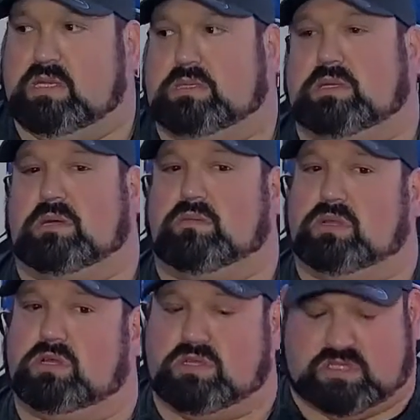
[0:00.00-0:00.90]

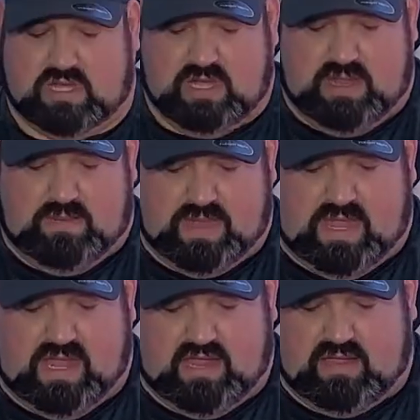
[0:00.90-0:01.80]
tumblers,
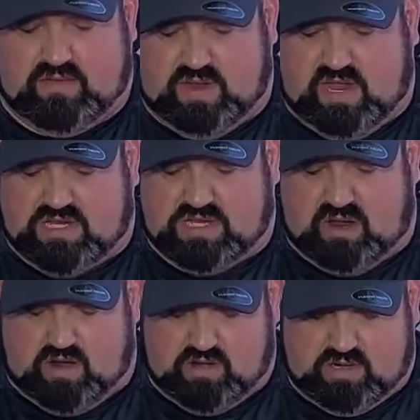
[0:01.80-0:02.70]
and we actually
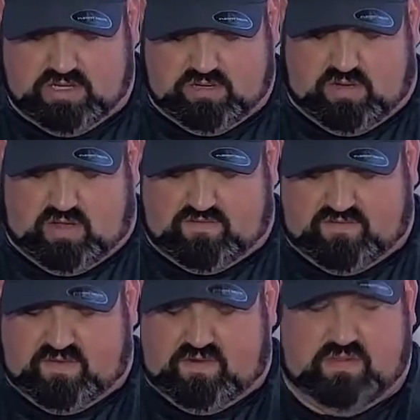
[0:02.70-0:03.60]
are going to
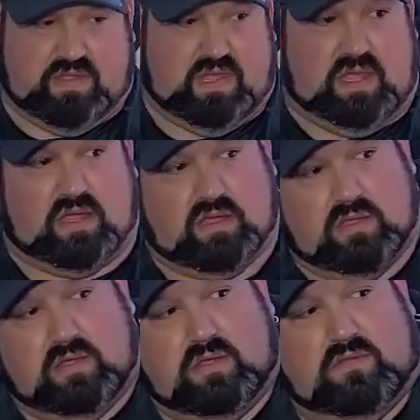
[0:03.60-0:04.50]
offer the
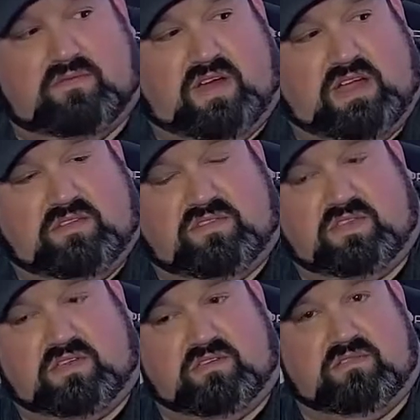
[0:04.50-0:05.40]
vinyl
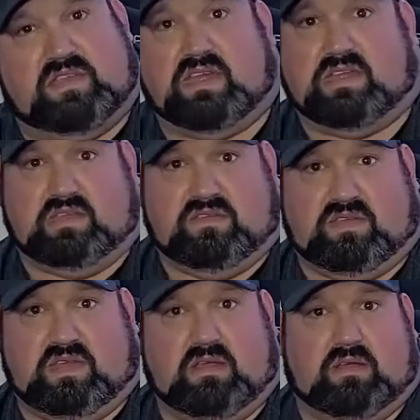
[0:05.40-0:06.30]
stickers that you
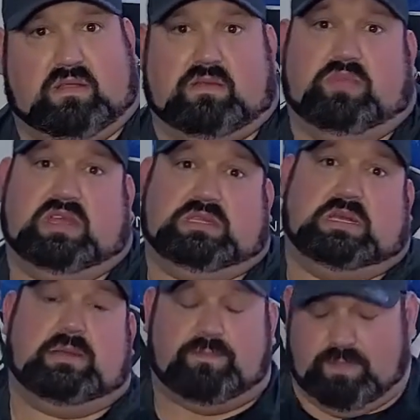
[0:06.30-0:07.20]
see here on the
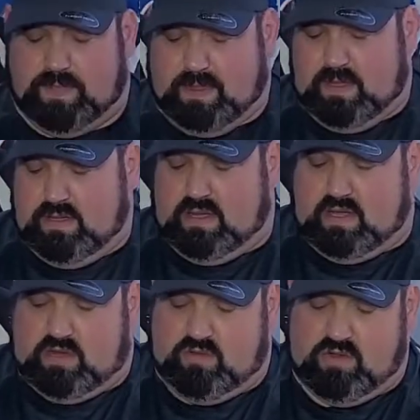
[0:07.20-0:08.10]
PC.
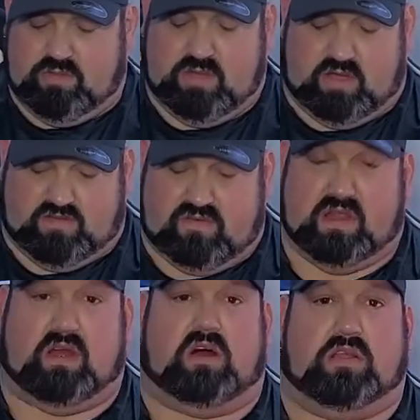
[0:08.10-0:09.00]
We're going to be
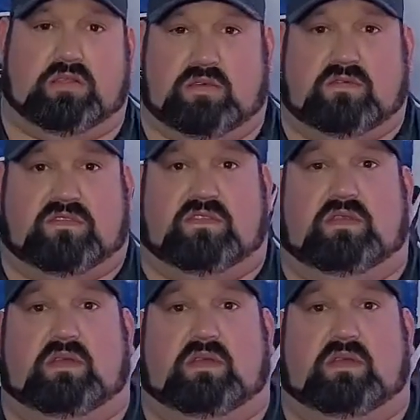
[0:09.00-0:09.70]
offering all of those